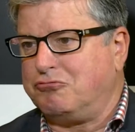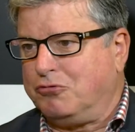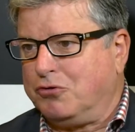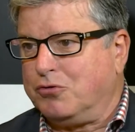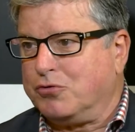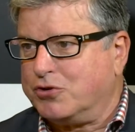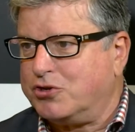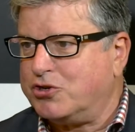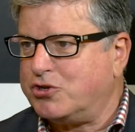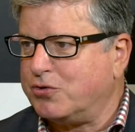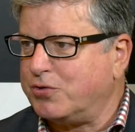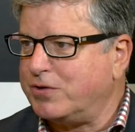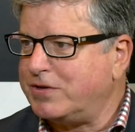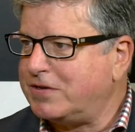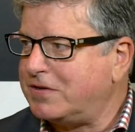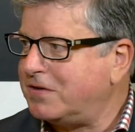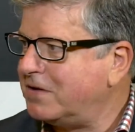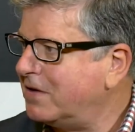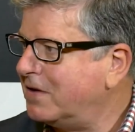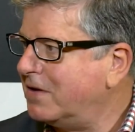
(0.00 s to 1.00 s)
good
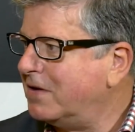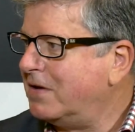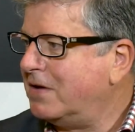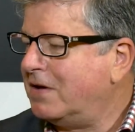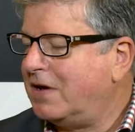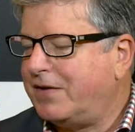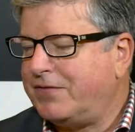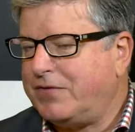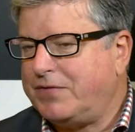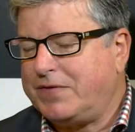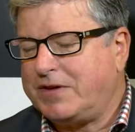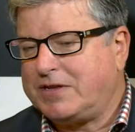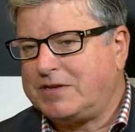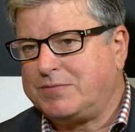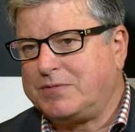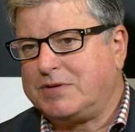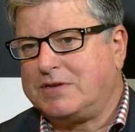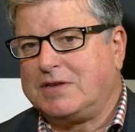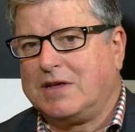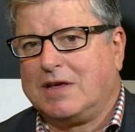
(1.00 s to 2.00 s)
choice of
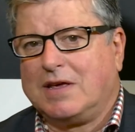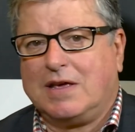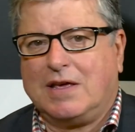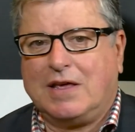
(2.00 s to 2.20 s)
investments.